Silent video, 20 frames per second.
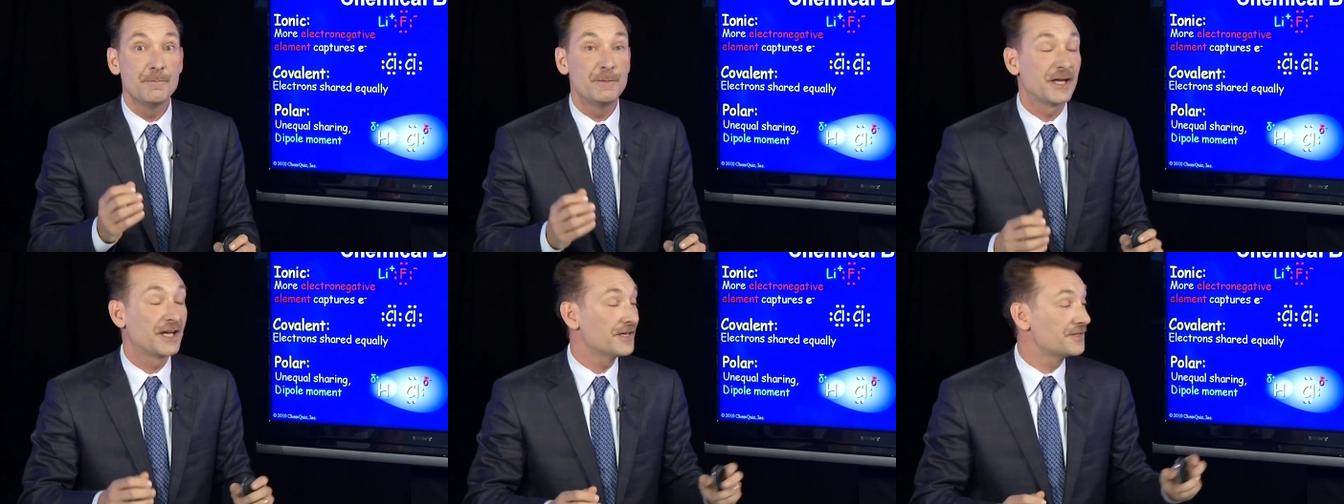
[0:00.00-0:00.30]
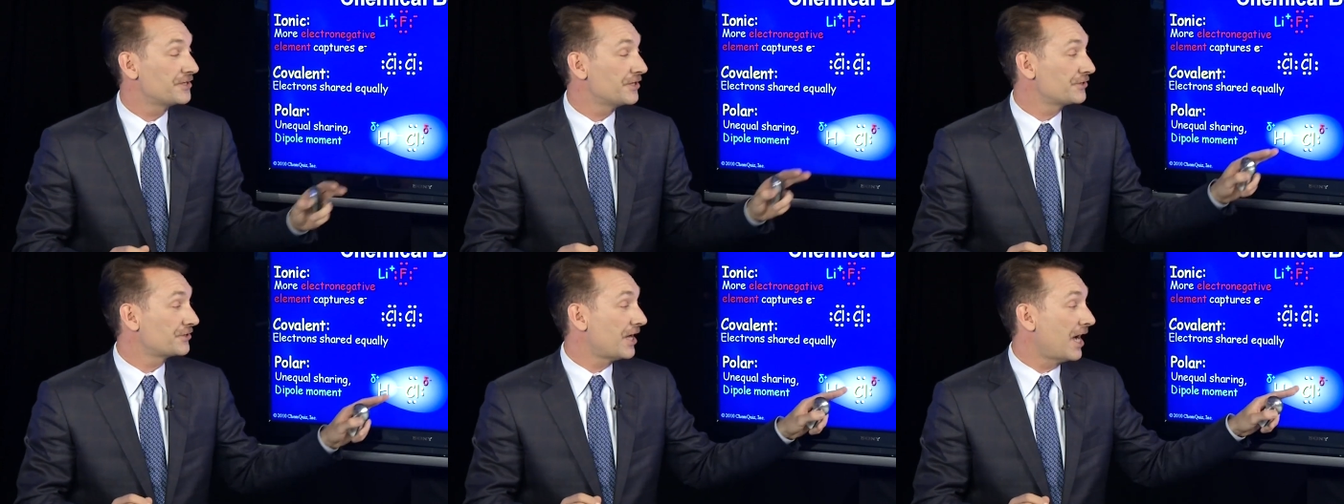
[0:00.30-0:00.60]

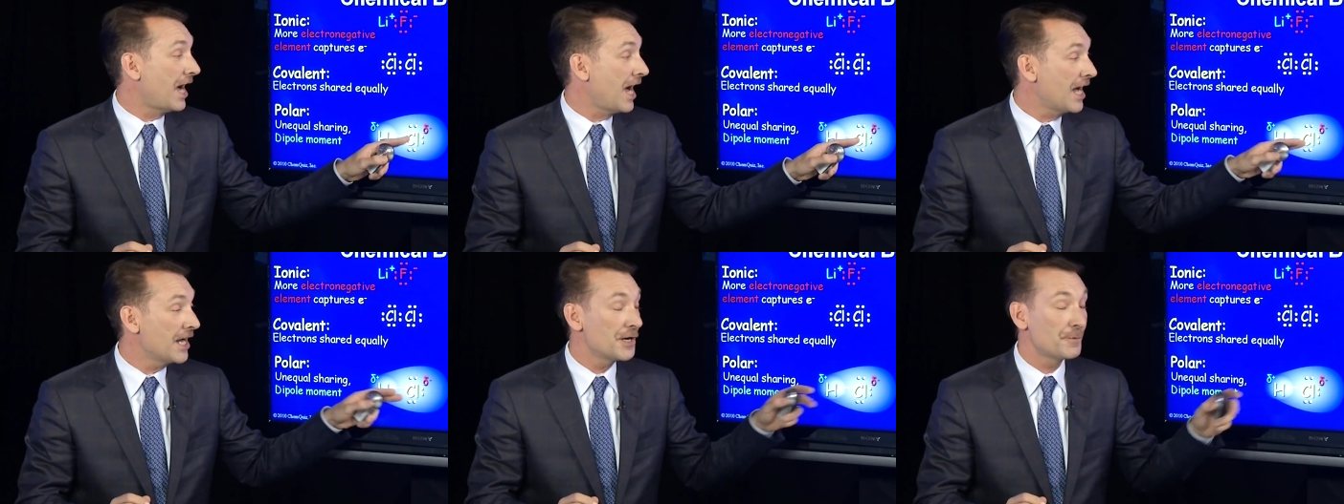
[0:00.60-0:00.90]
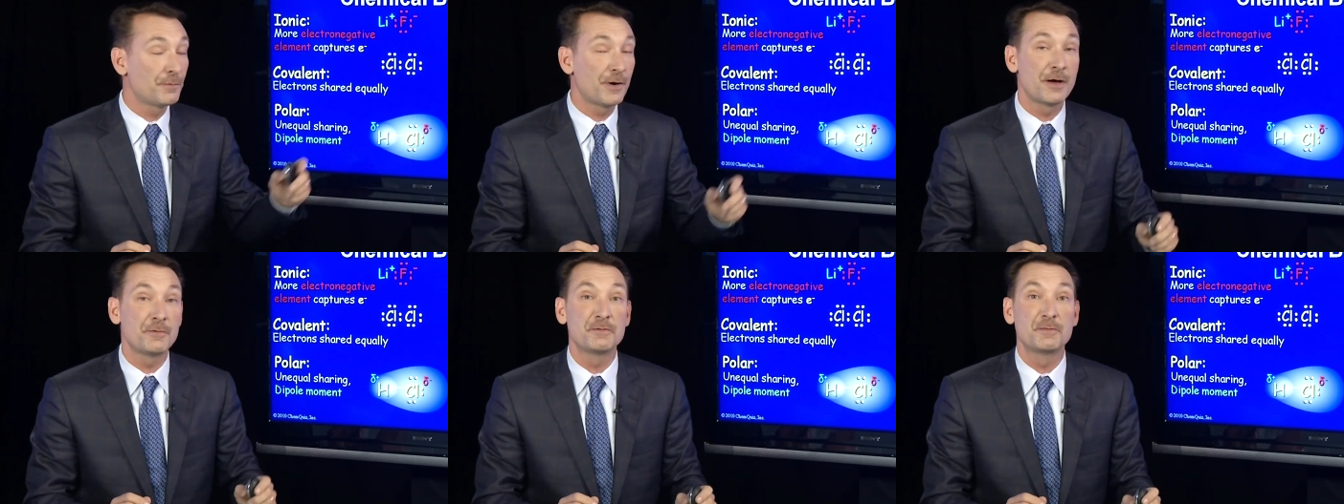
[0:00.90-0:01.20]
because there's a
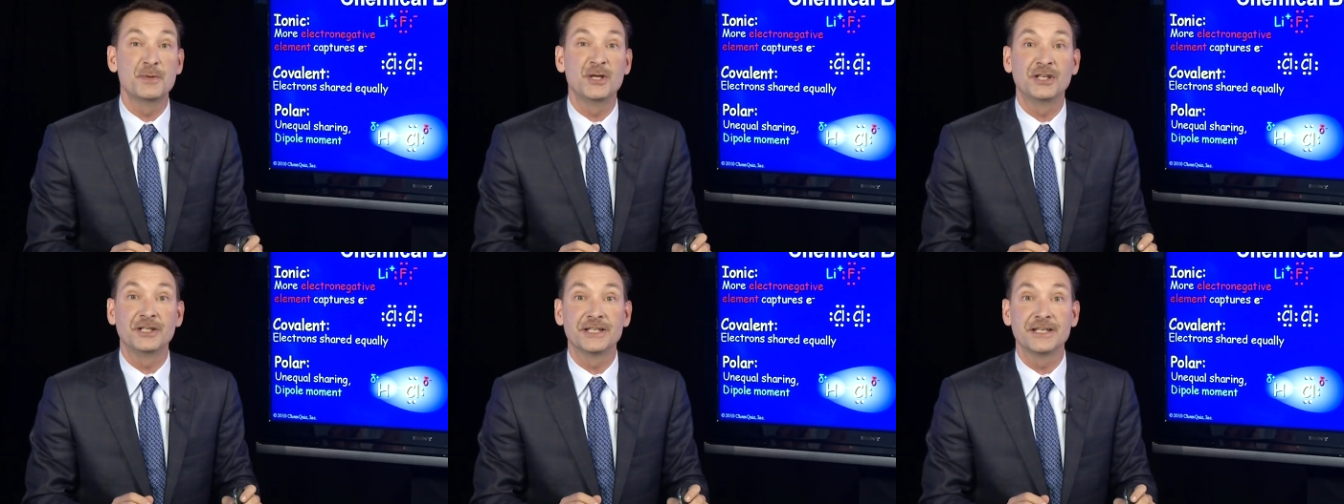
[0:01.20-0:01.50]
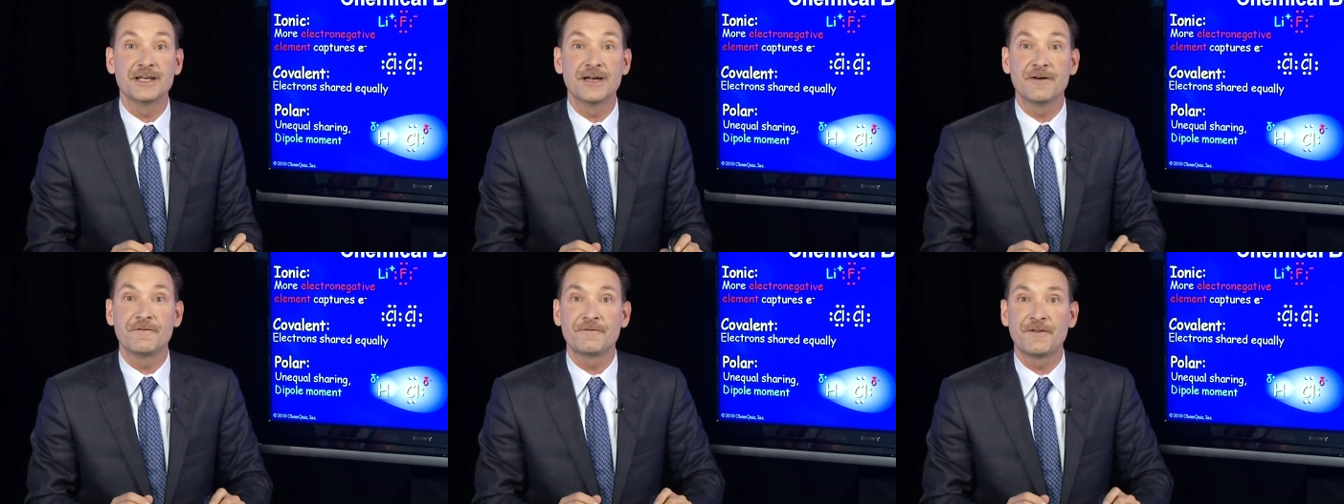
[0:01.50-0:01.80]
higher
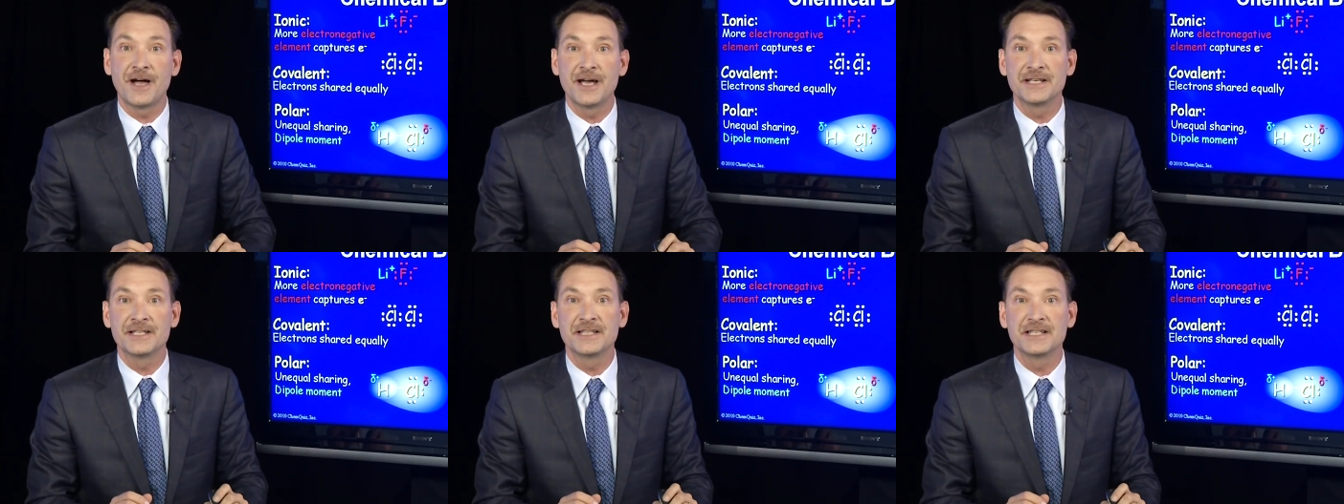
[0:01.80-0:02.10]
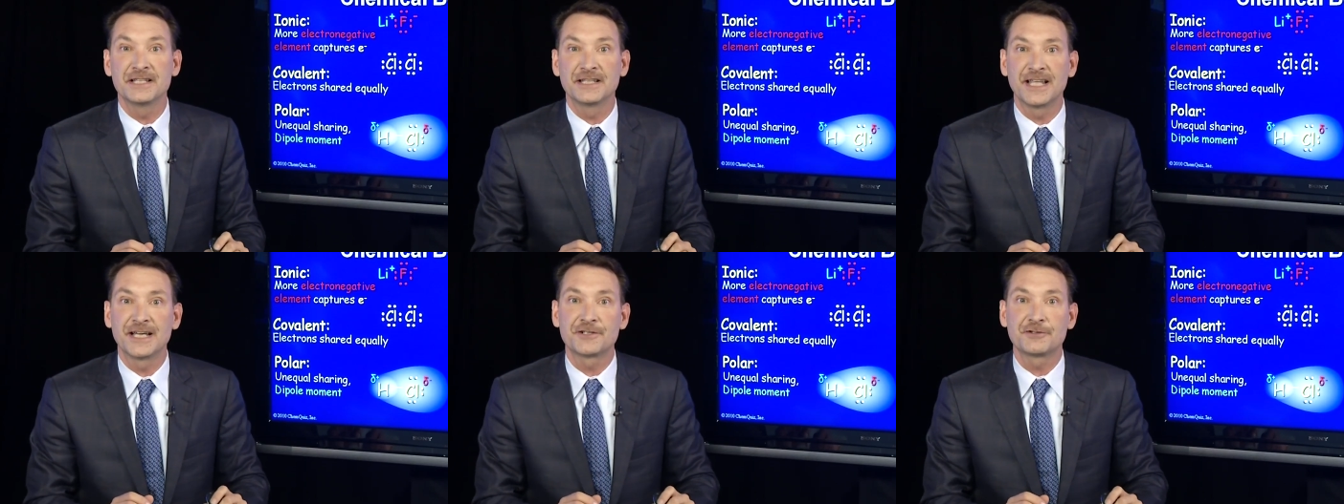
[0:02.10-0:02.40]
probability of finding
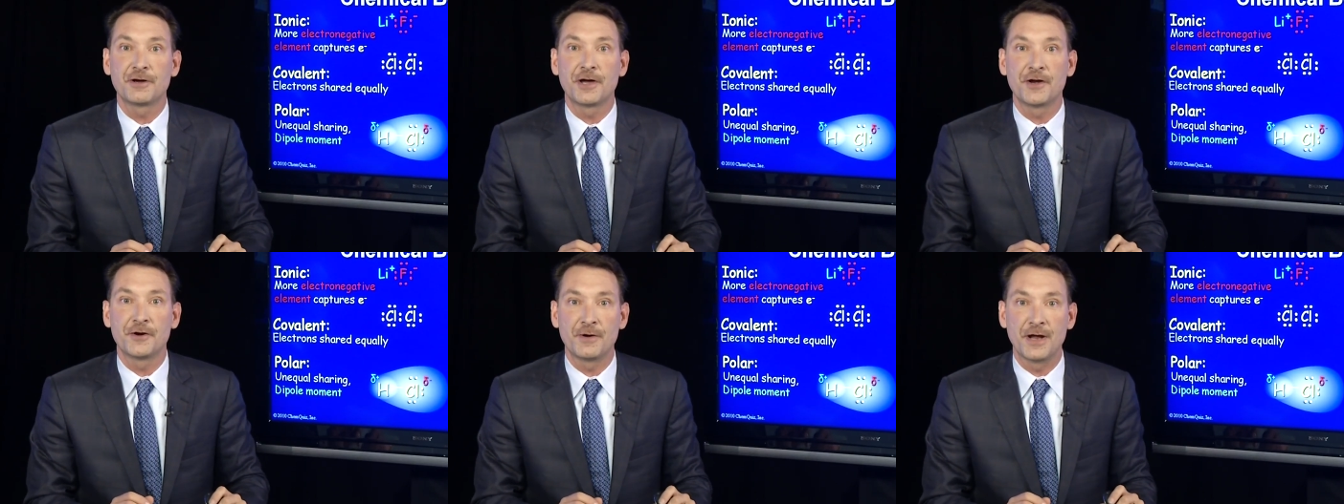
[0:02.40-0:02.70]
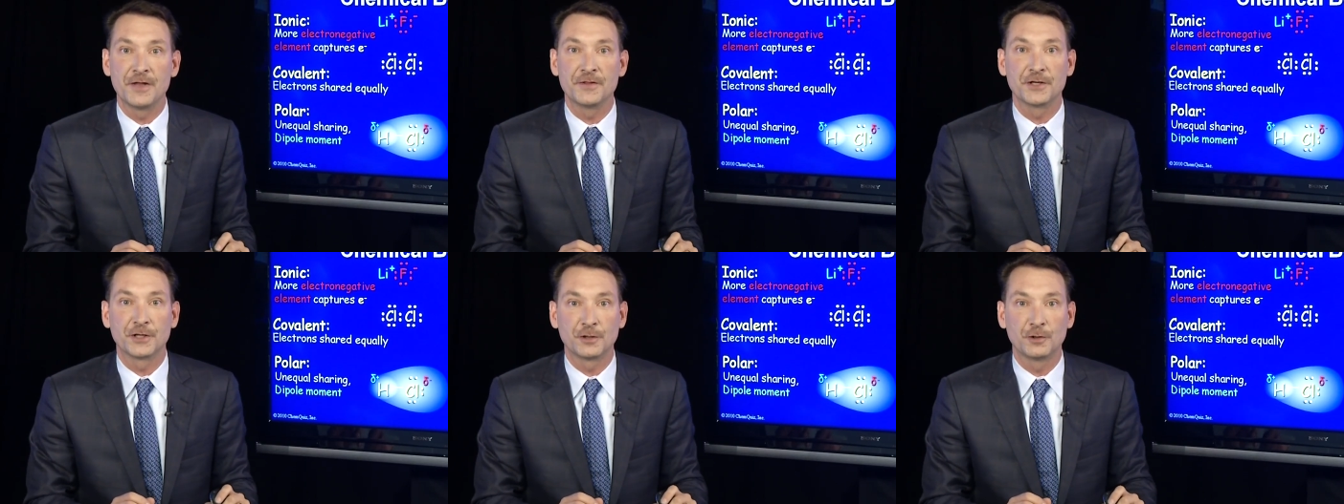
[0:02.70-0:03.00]
the electron
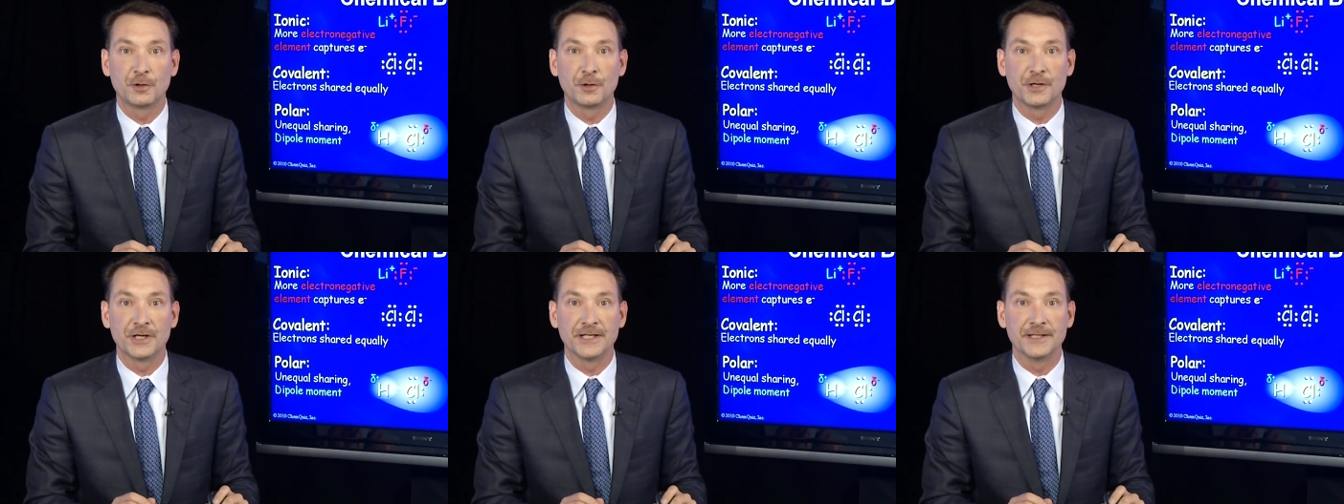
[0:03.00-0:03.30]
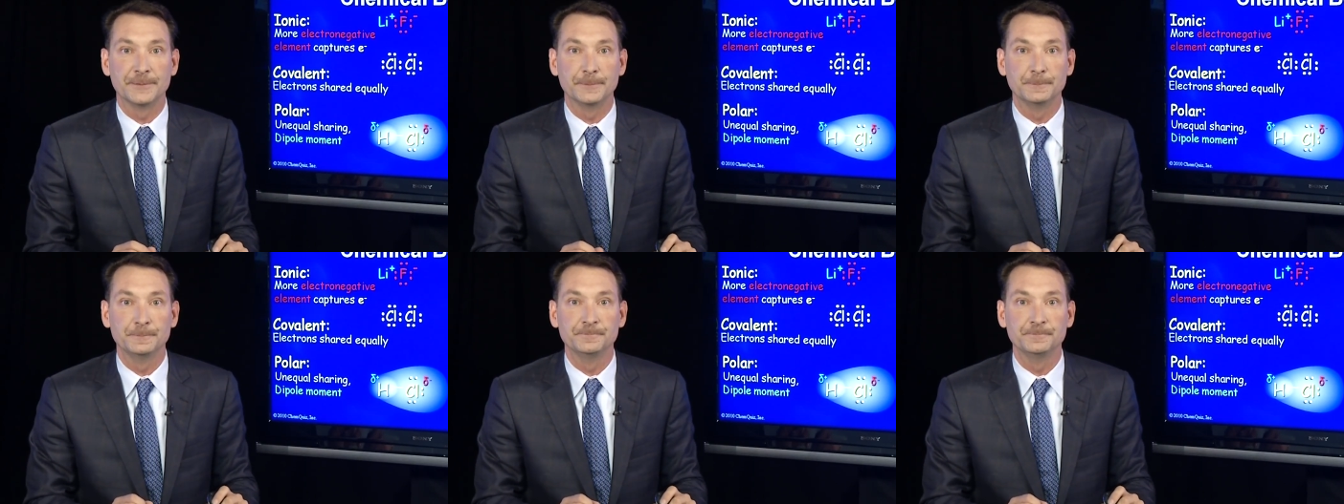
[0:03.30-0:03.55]
around the chlorine.